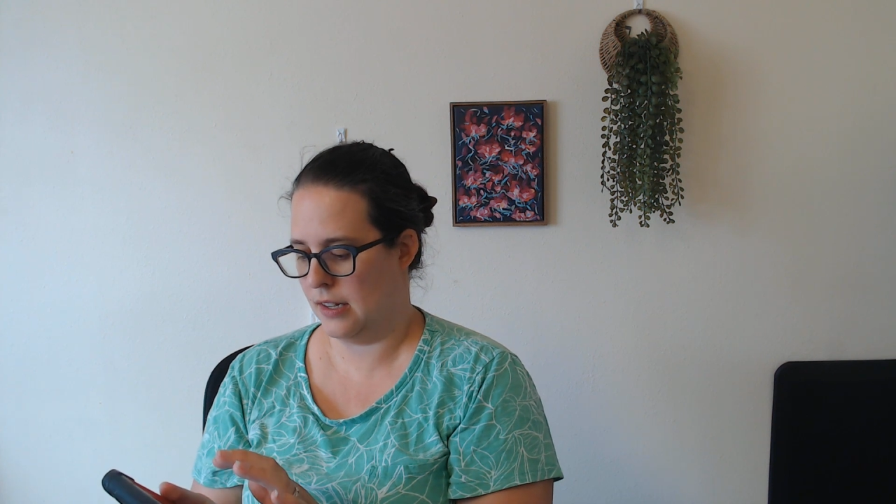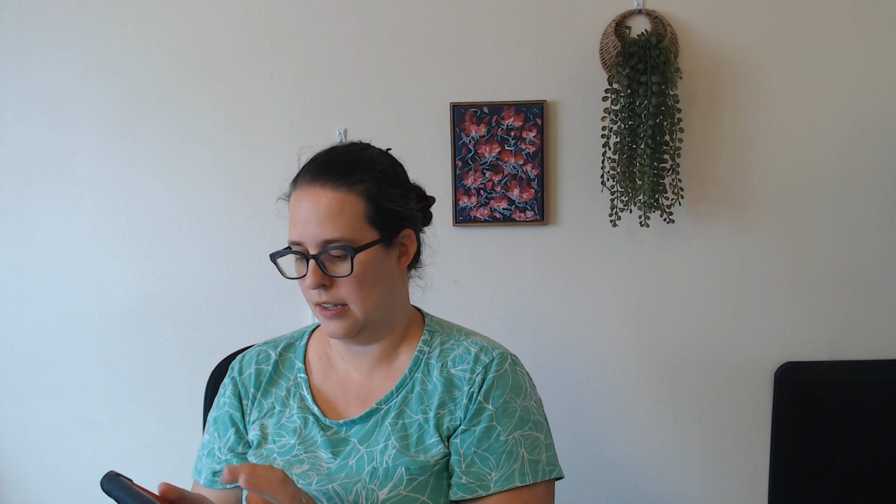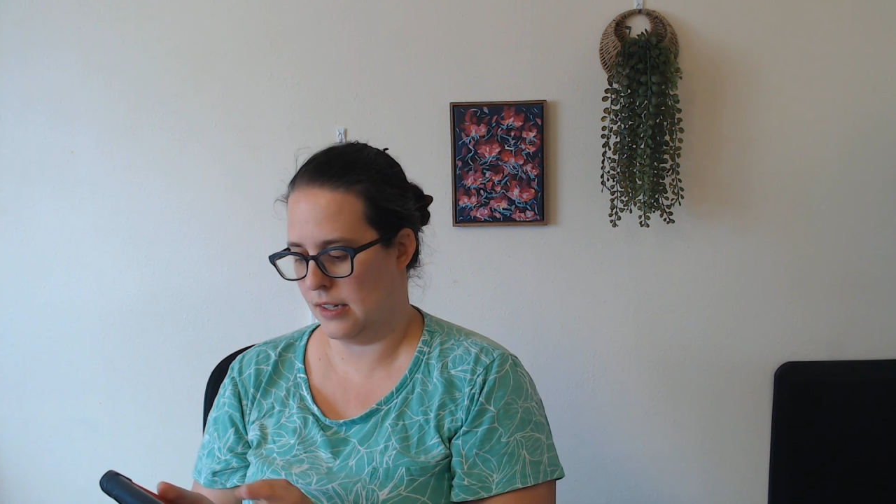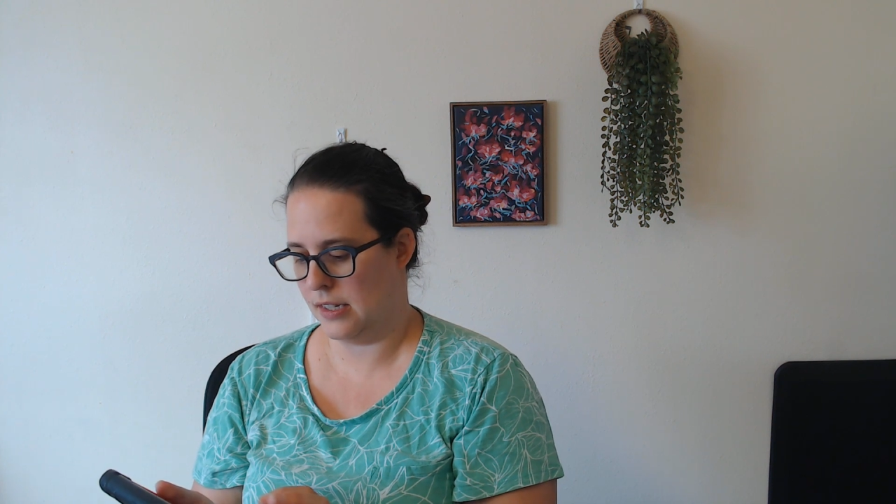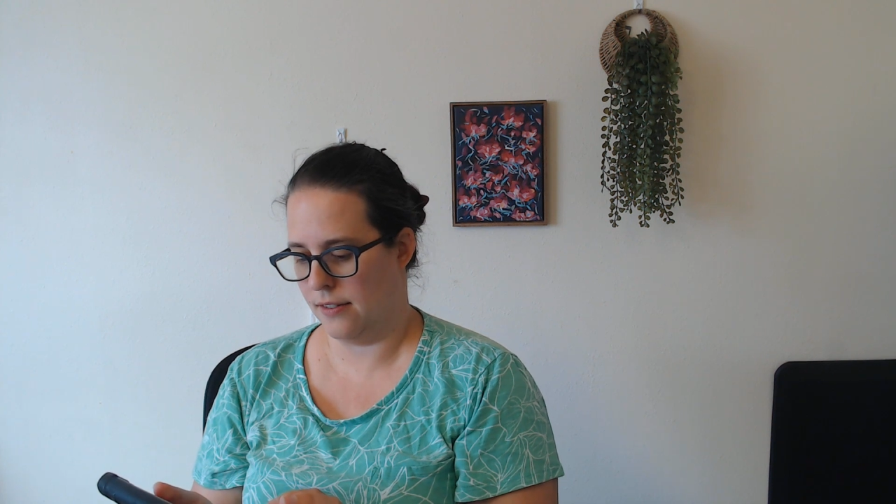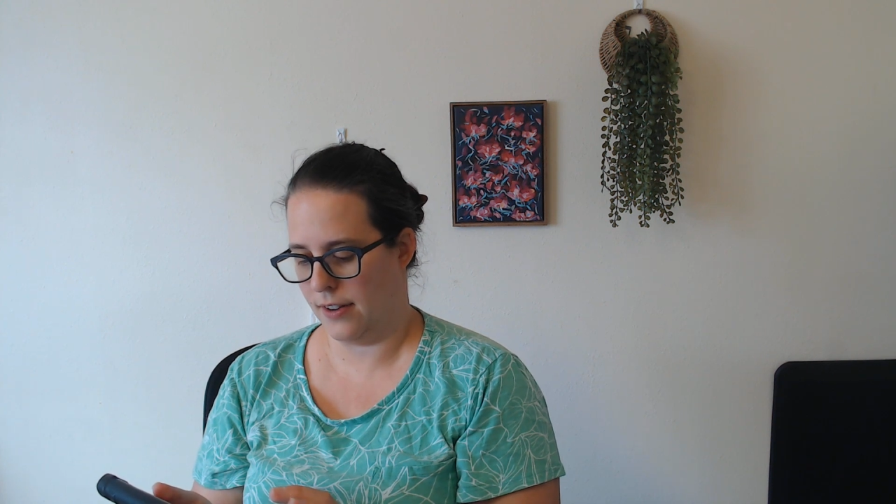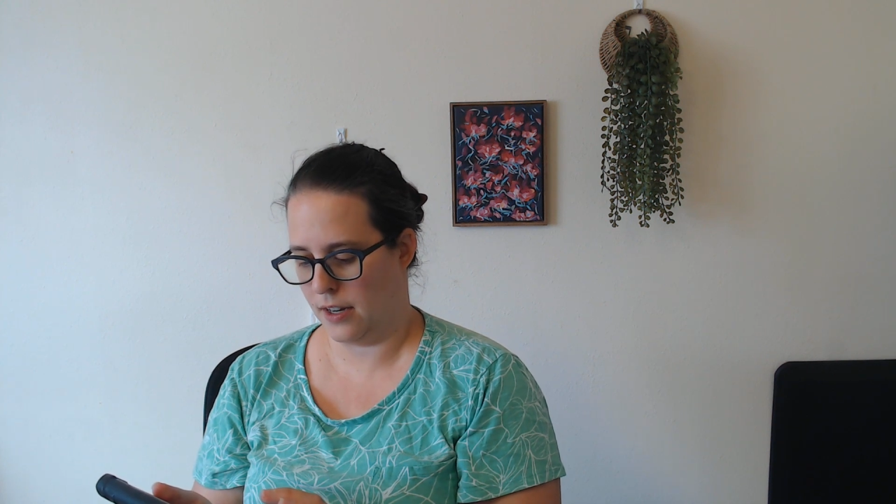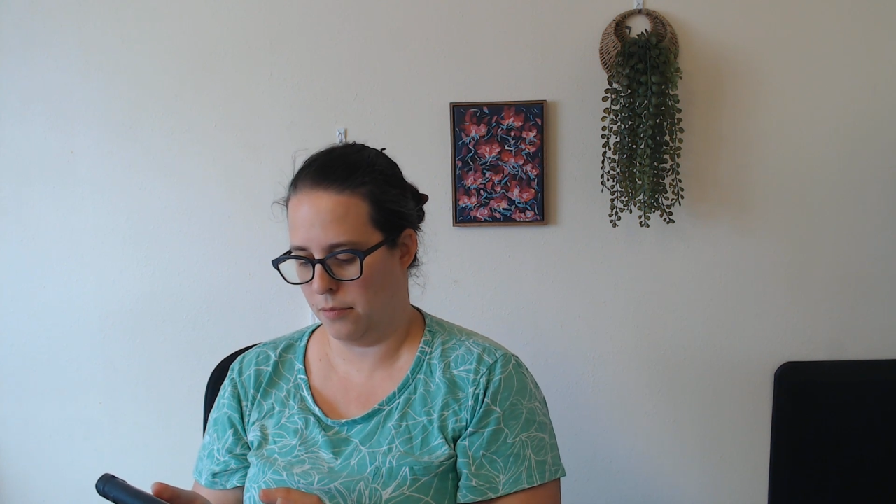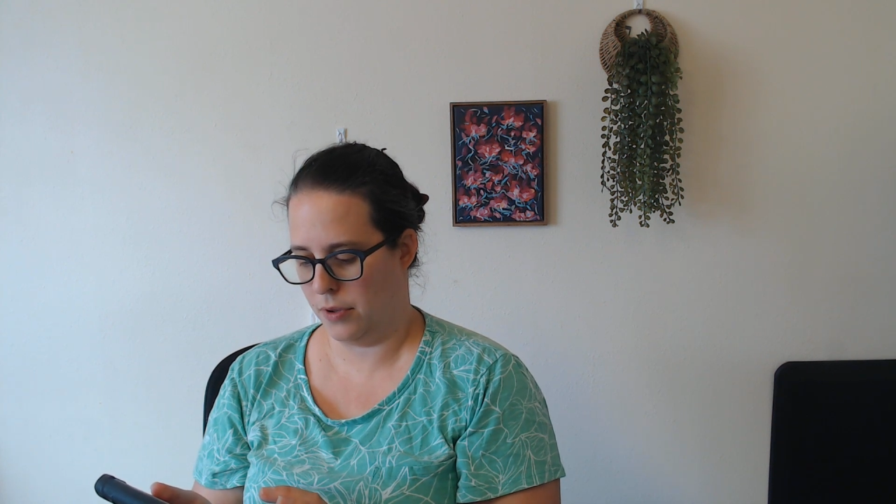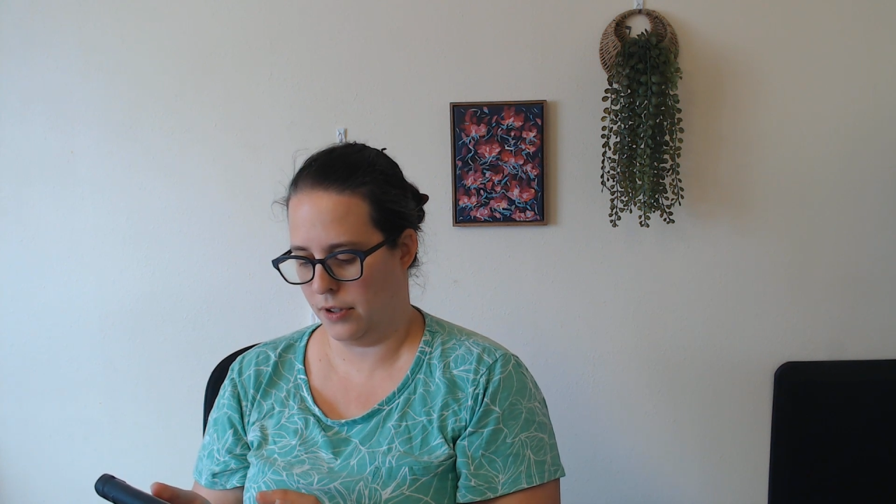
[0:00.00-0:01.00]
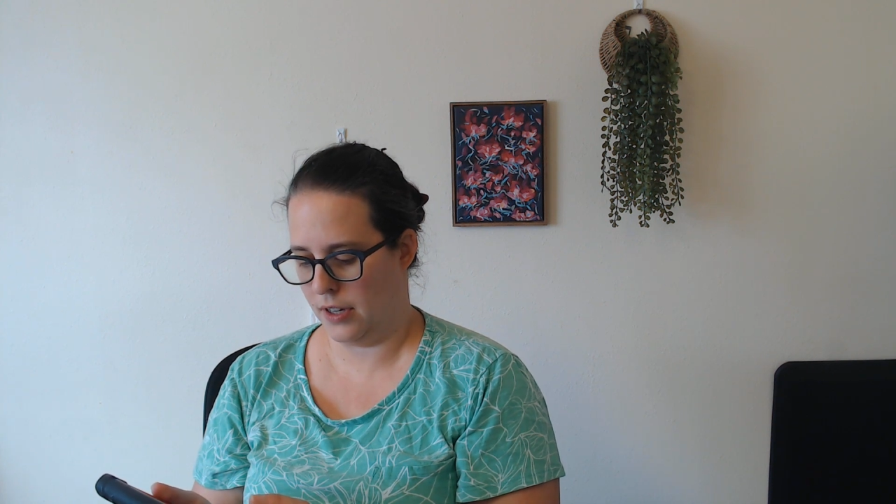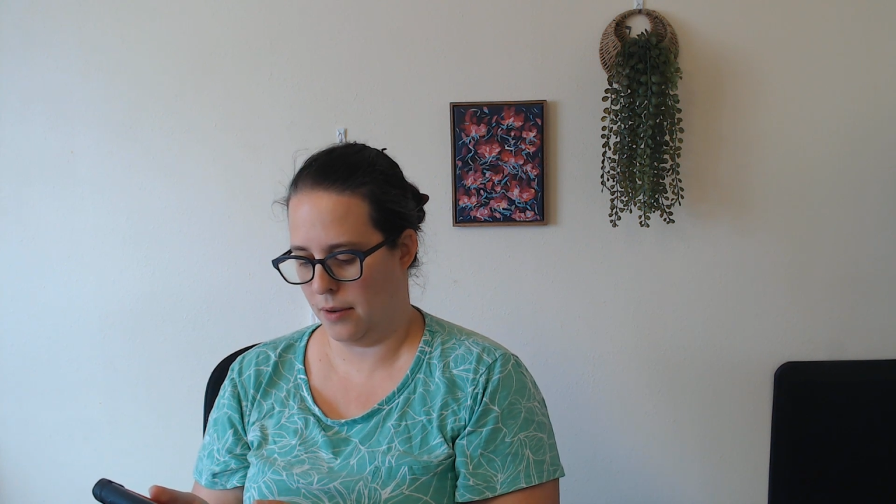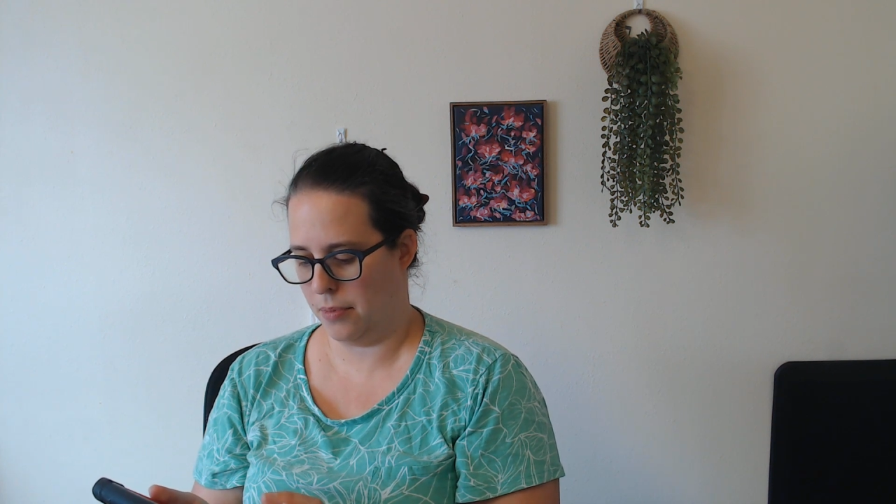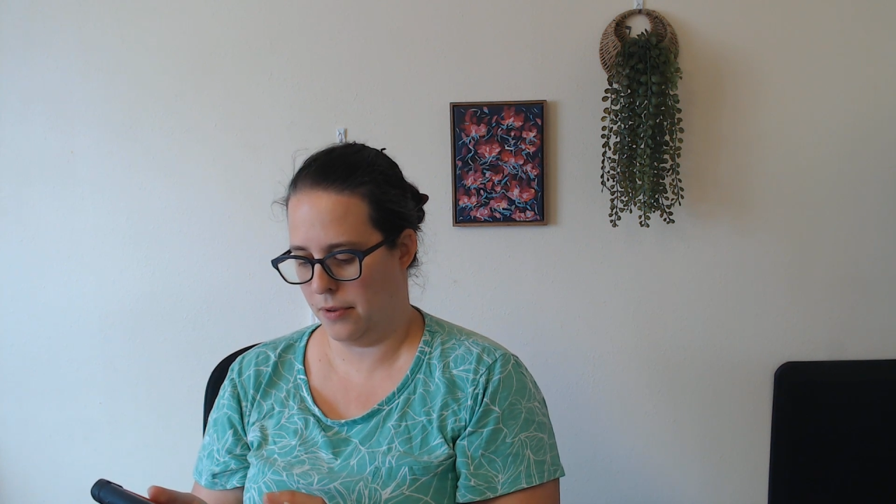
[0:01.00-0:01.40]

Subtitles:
let's see if I can pull it up.